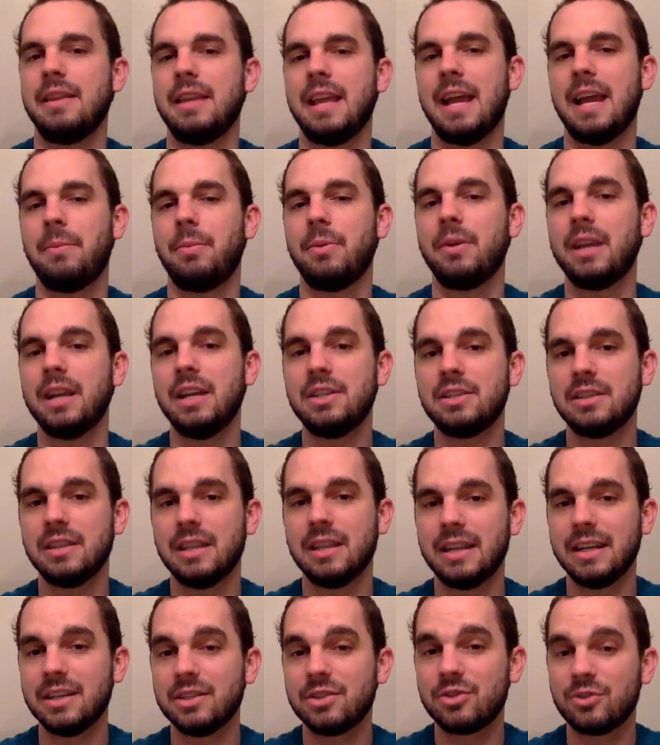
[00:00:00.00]
the application
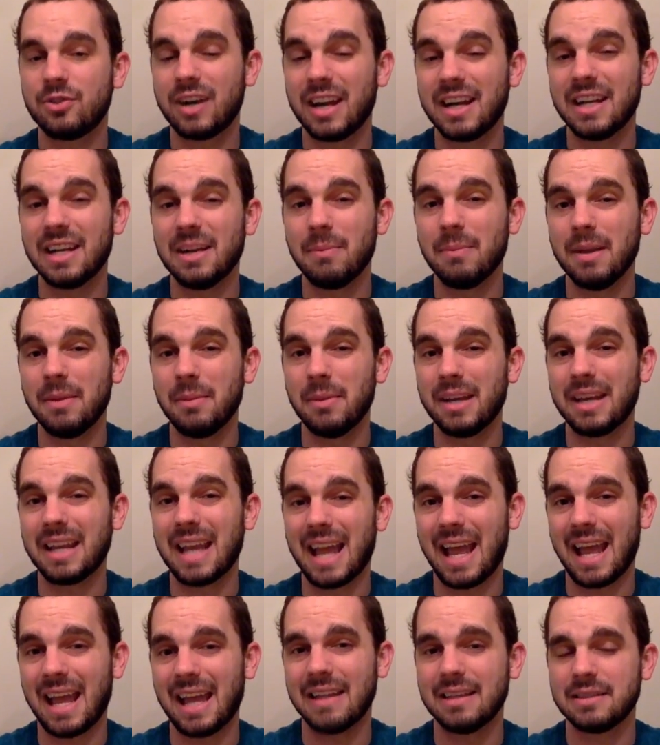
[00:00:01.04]
that it's trying to mimic
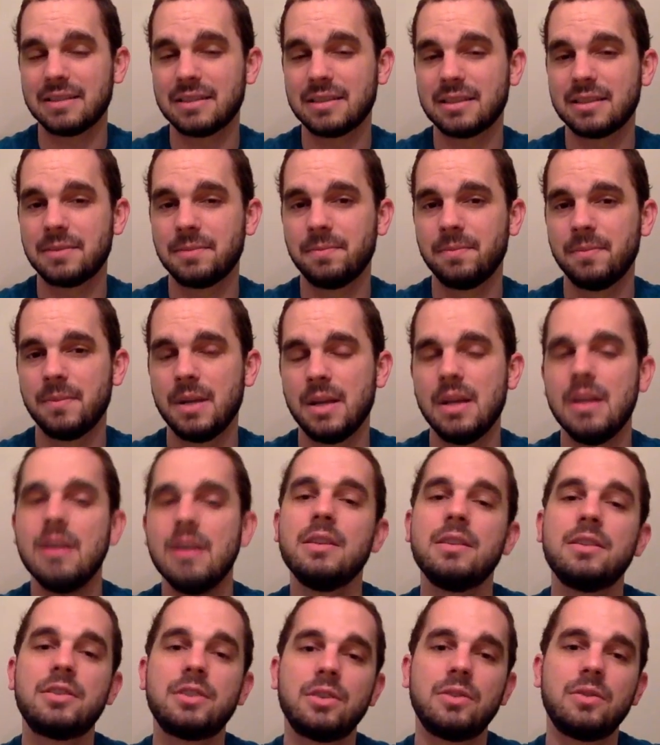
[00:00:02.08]
has.
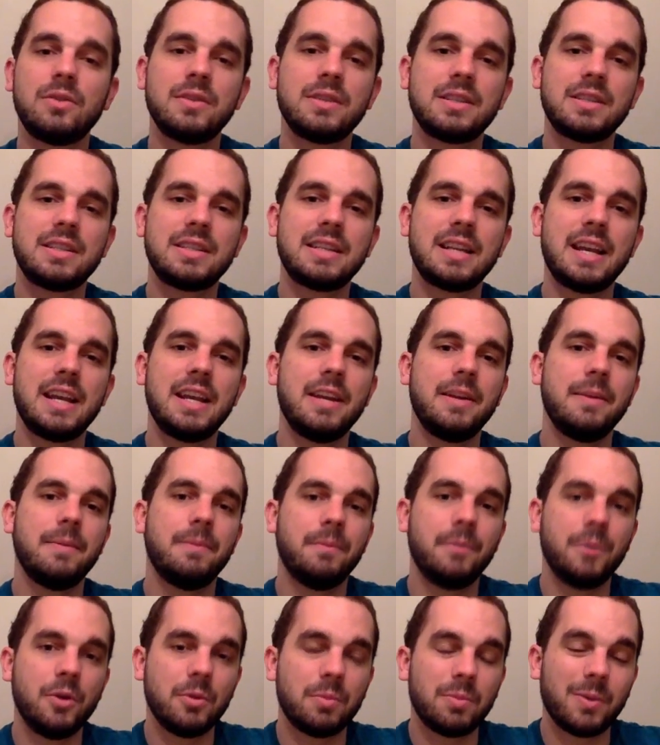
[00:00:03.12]
So let's say
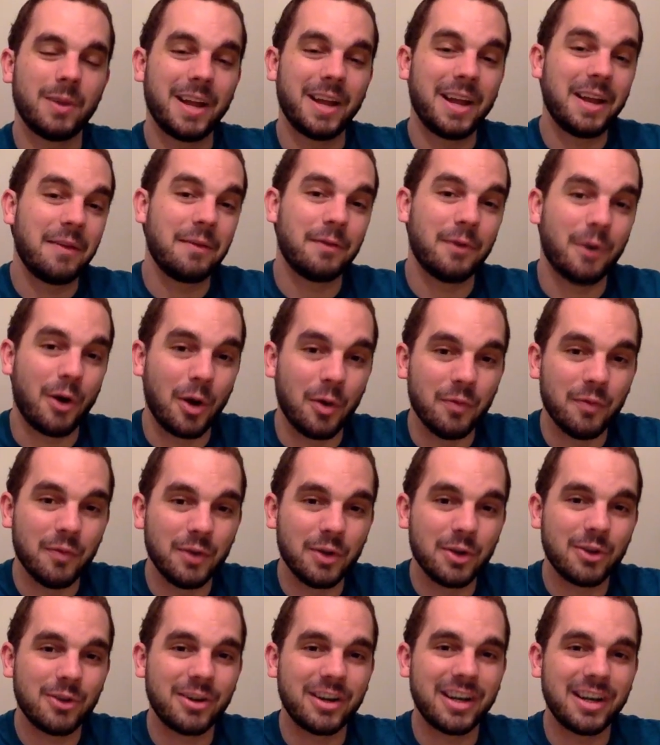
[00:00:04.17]
you're playing
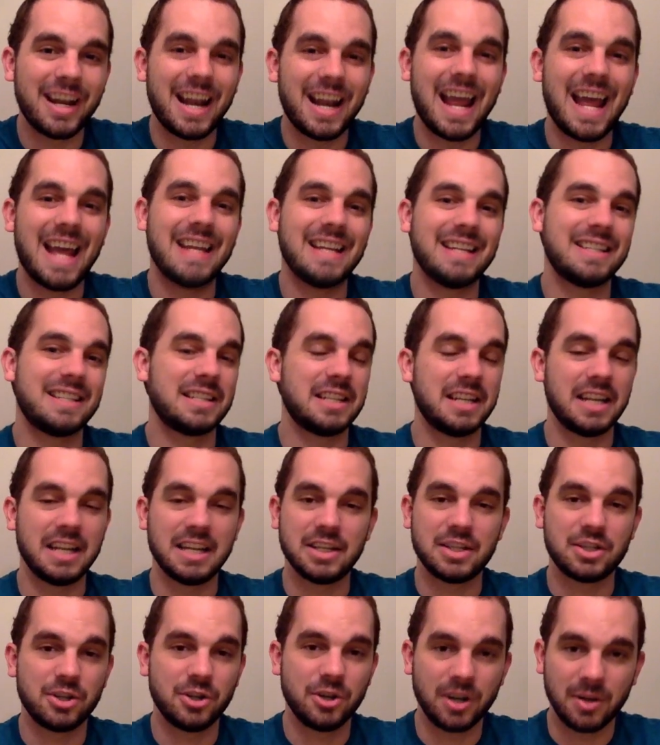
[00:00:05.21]
Farmville and it has a
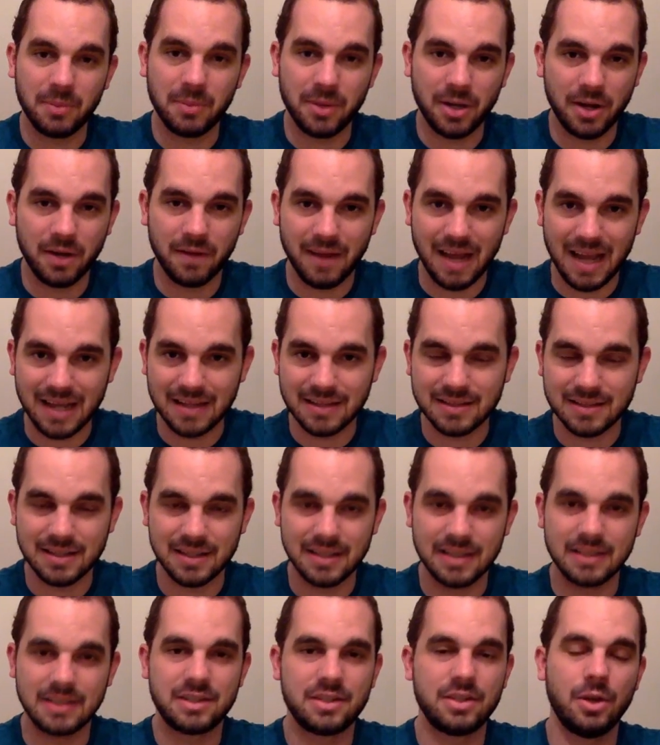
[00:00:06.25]
certain amount of
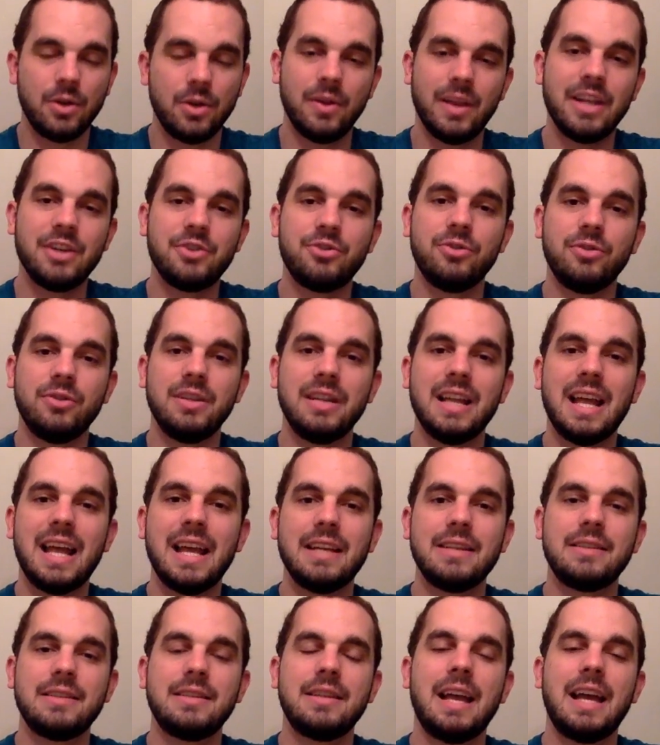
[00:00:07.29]
access, so that generally
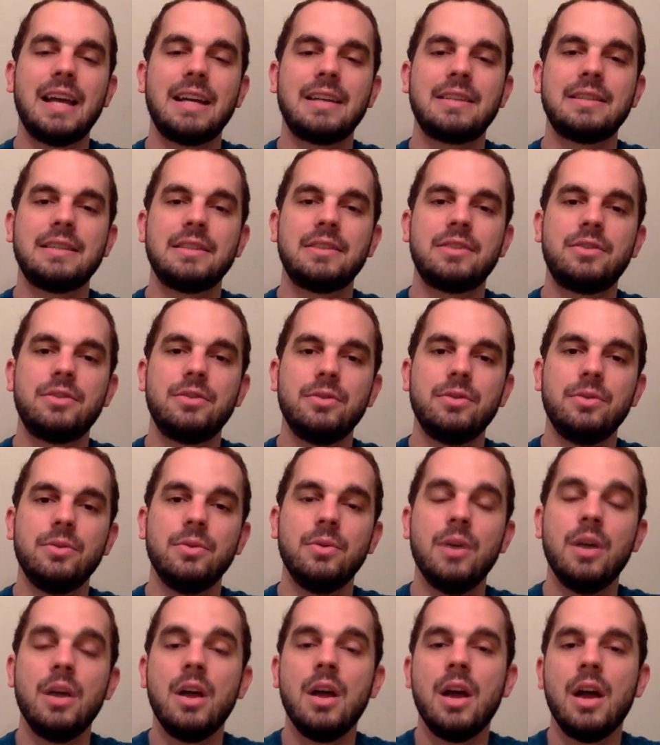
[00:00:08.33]
has access to
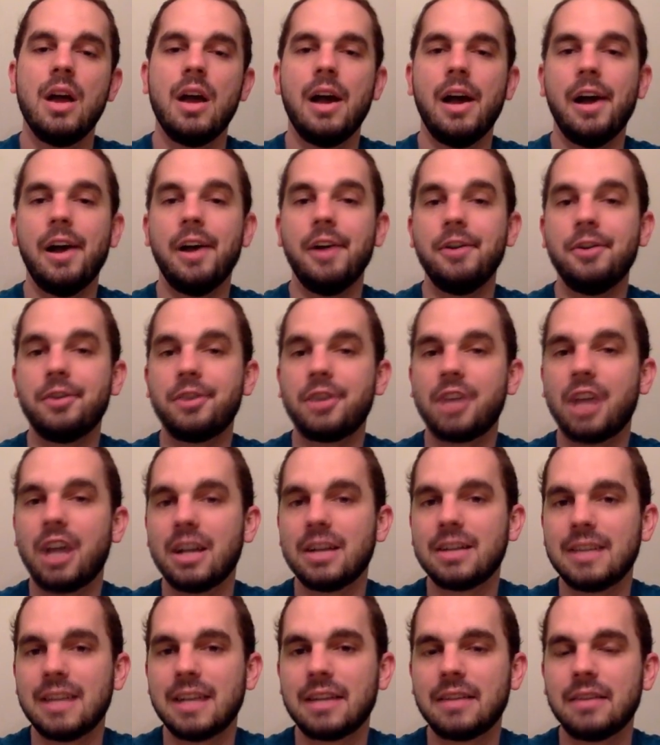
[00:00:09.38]
your
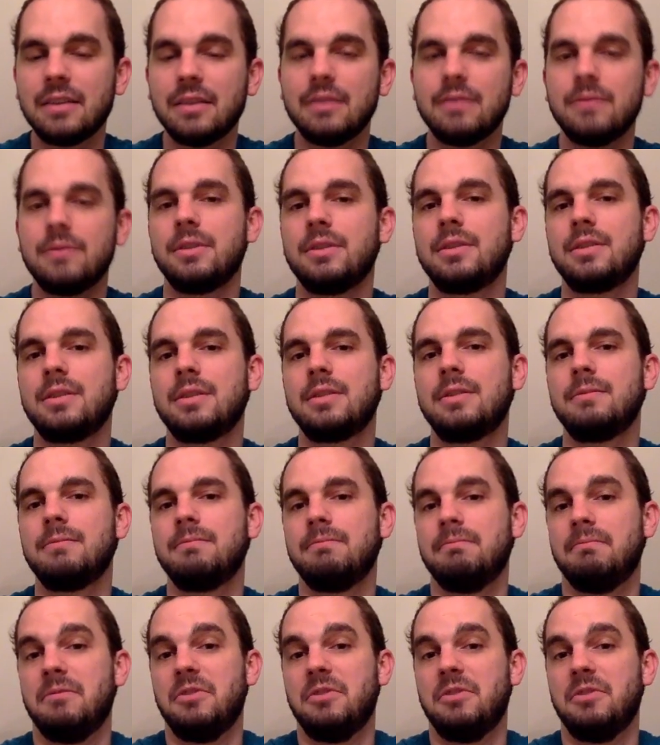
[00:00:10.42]
contact list,